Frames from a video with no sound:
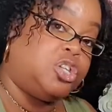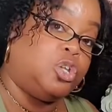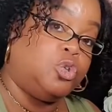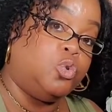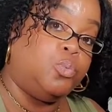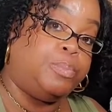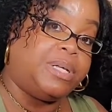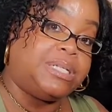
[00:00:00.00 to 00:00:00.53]
the
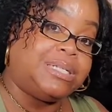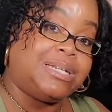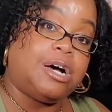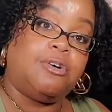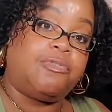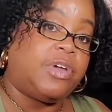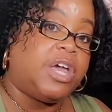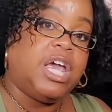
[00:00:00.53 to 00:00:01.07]
loop
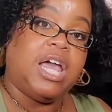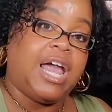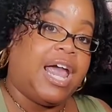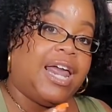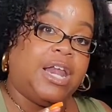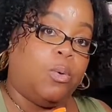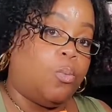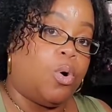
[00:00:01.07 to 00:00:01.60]
itself
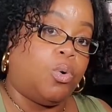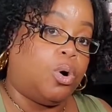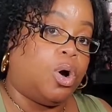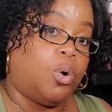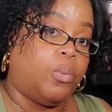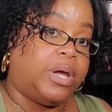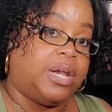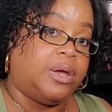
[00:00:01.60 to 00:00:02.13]
and it won't
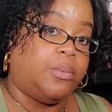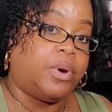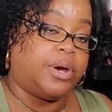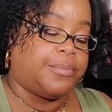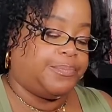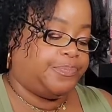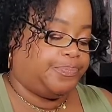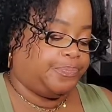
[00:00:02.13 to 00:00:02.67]
go anywhere.
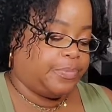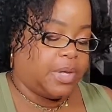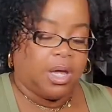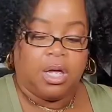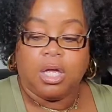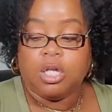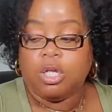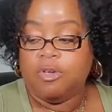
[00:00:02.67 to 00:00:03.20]

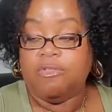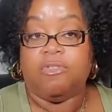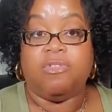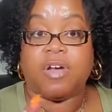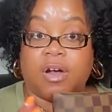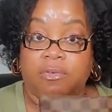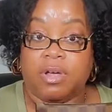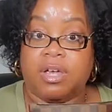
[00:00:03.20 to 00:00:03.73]

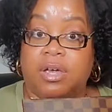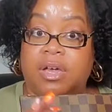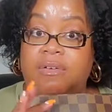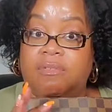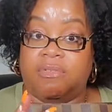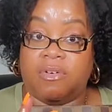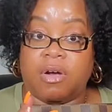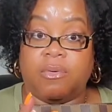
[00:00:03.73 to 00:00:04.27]
Very,
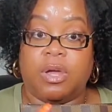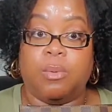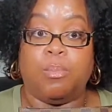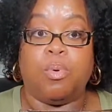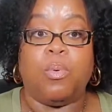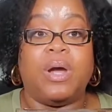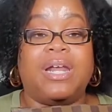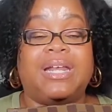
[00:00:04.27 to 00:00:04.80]
very
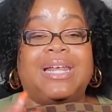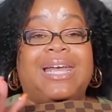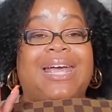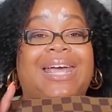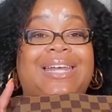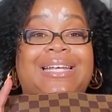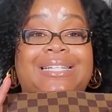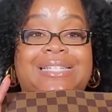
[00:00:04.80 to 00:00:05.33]
important.
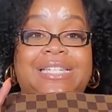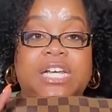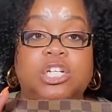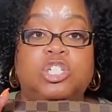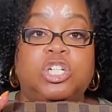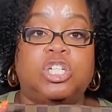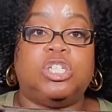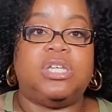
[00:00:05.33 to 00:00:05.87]
In
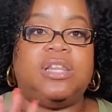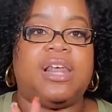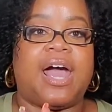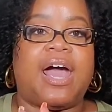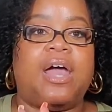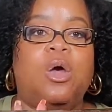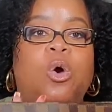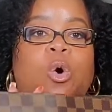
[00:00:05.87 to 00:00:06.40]
addition to
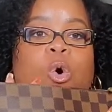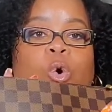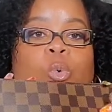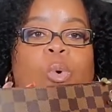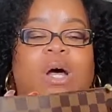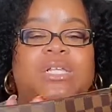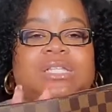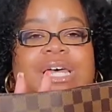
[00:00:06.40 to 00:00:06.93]
that,
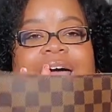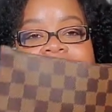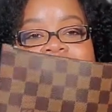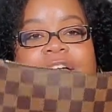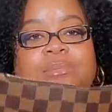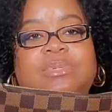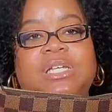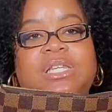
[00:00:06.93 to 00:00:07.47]
once I
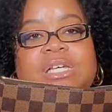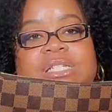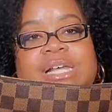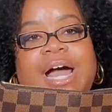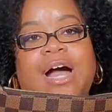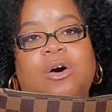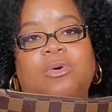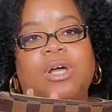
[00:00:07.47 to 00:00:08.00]
empty this
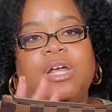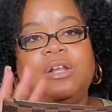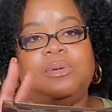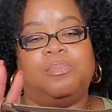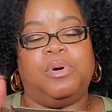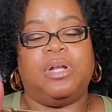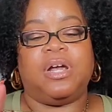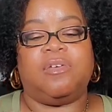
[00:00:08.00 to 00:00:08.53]
out
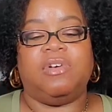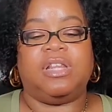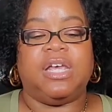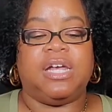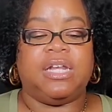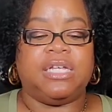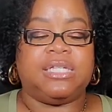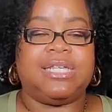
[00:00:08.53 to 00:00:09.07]
and put
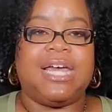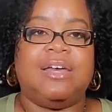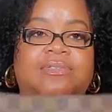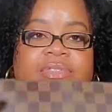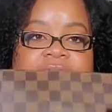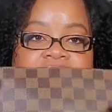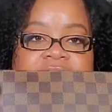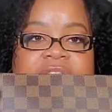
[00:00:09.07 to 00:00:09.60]
everything in a
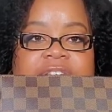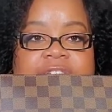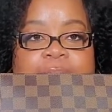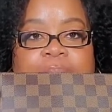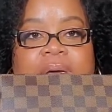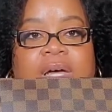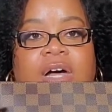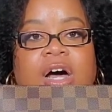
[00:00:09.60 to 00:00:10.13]
safe, this
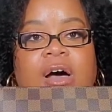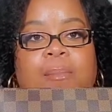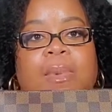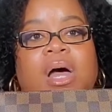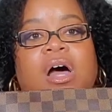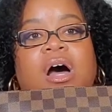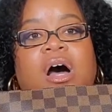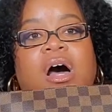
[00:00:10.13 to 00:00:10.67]
can become
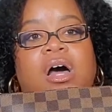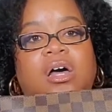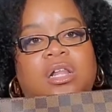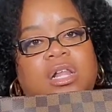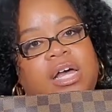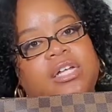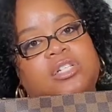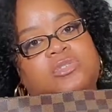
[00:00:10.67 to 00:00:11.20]
a
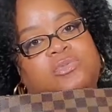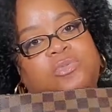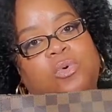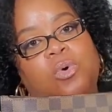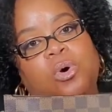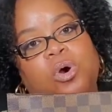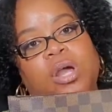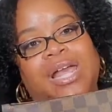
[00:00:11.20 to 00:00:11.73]
clutch
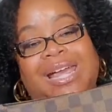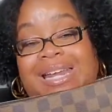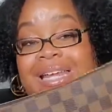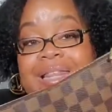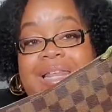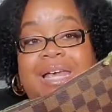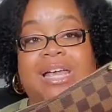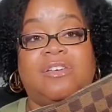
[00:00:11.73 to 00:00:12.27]
for
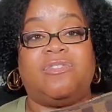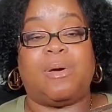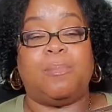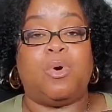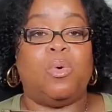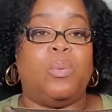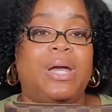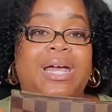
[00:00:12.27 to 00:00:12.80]
anything. If I'm
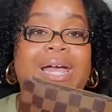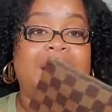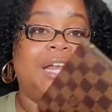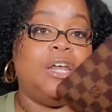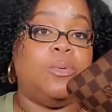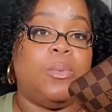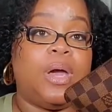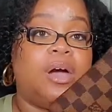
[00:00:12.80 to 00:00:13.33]
going
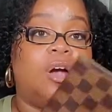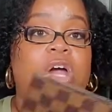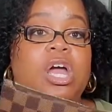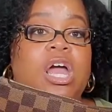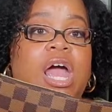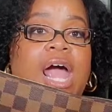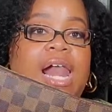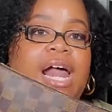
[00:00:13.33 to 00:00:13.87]
anywhere
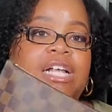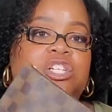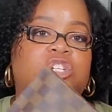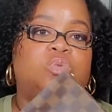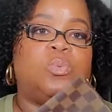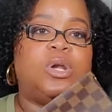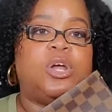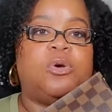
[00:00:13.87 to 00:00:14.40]
and I
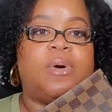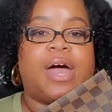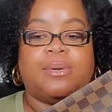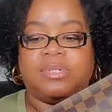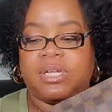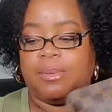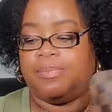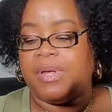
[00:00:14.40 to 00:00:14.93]
just want to
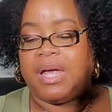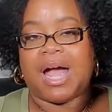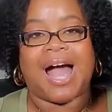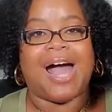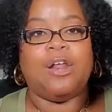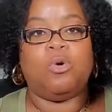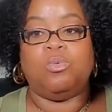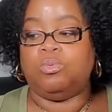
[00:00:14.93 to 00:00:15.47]
grab something,
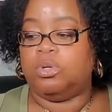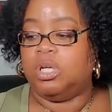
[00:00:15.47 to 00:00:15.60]
I don't